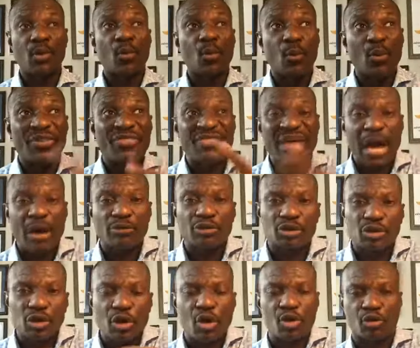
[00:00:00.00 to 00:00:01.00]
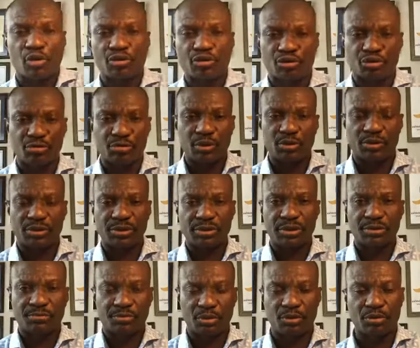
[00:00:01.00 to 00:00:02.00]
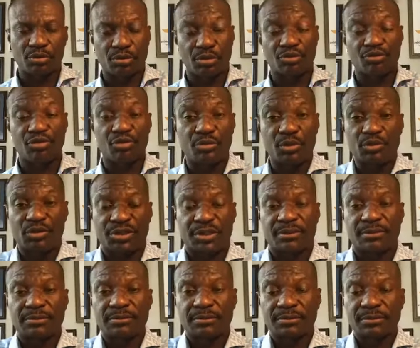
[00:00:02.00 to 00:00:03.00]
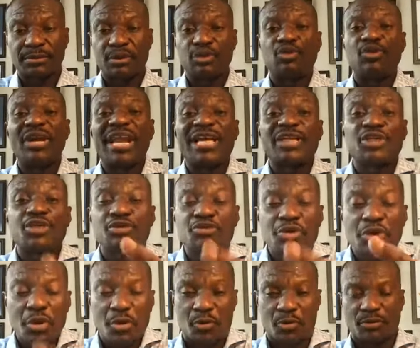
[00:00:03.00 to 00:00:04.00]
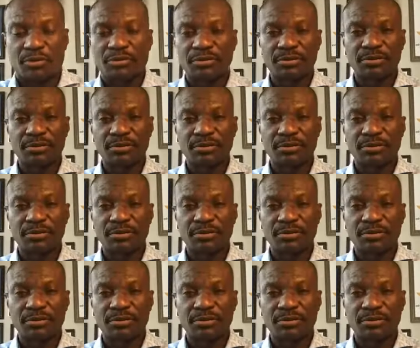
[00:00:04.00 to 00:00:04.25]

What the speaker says: without your contribution to let you know